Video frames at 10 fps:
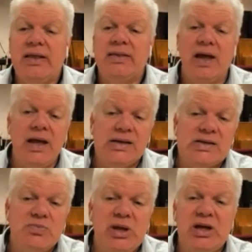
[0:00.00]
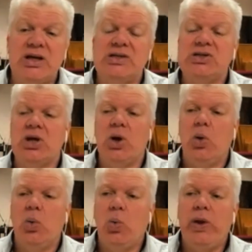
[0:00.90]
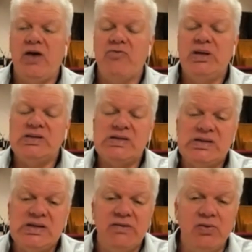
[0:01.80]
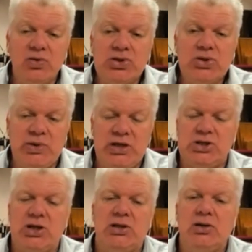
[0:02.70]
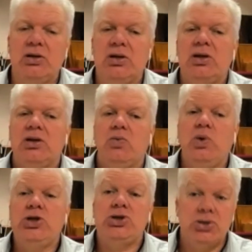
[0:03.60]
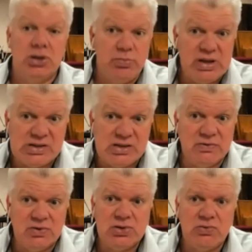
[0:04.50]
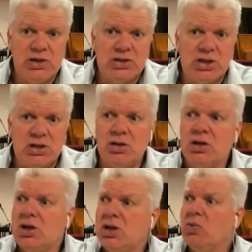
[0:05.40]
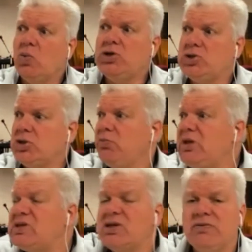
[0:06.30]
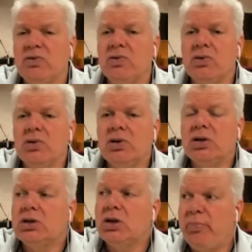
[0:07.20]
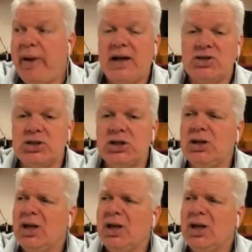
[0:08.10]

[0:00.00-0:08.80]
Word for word: thanks because we have been civil to each other. We should be civil to each other. We should be civil, compassionate,